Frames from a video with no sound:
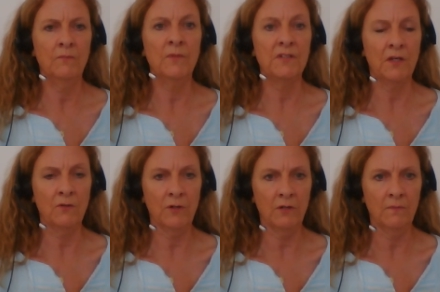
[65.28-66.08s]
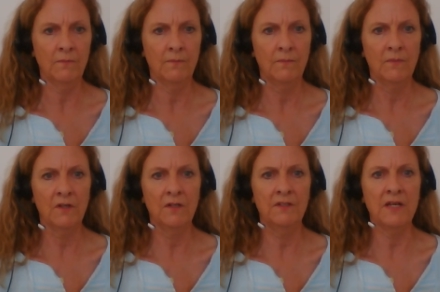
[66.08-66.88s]
material
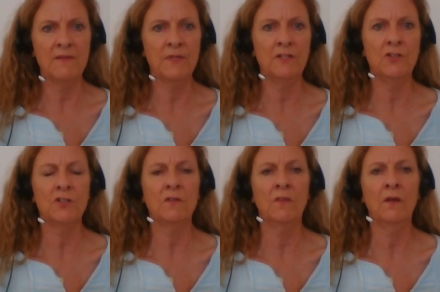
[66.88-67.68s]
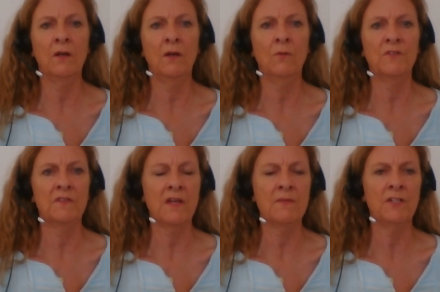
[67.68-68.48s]
damage. There
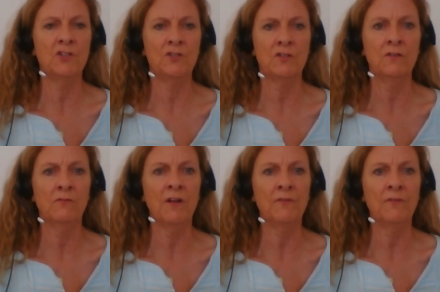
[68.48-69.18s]
was damage to the